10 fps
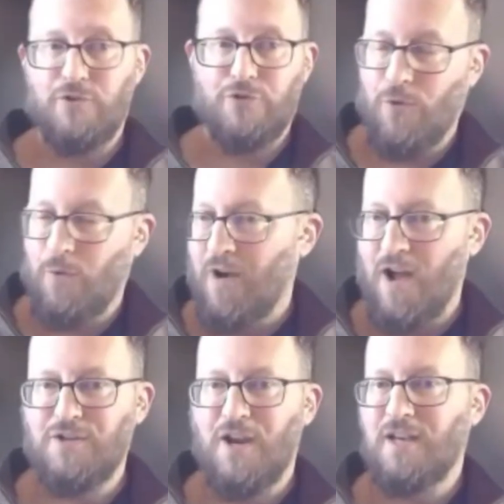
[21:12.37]
like internal
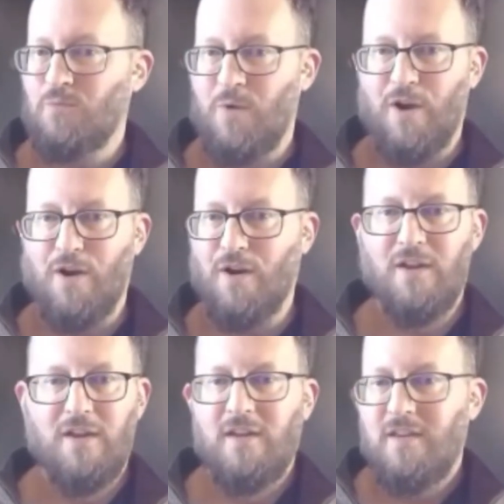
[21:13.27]
projects
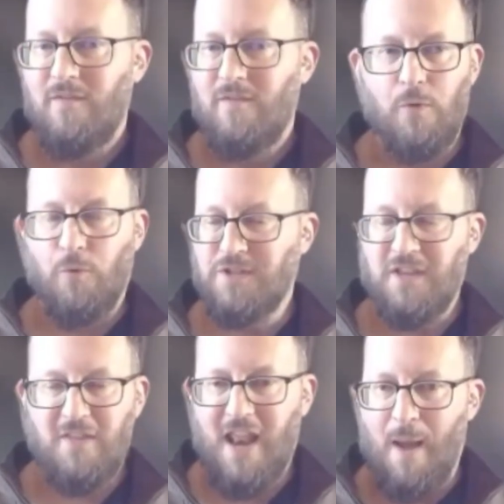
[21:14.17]
where the
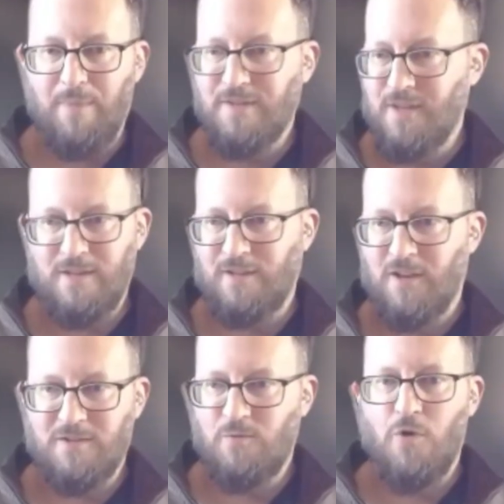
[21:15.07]
worst thing that happens is it
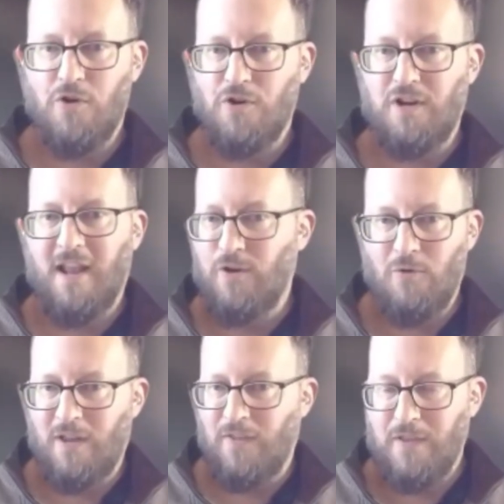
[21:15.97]
doesn't work and I
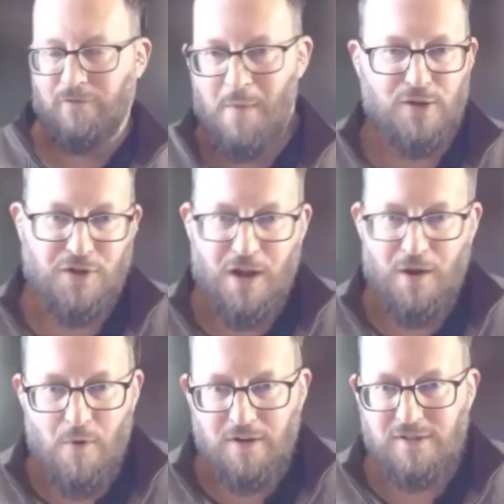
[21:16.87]
don't get the information
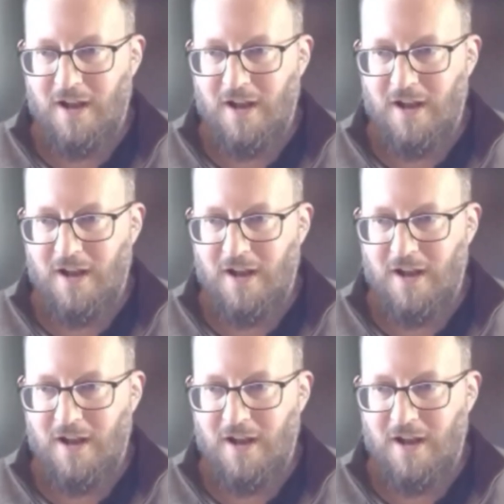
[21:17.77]
I want.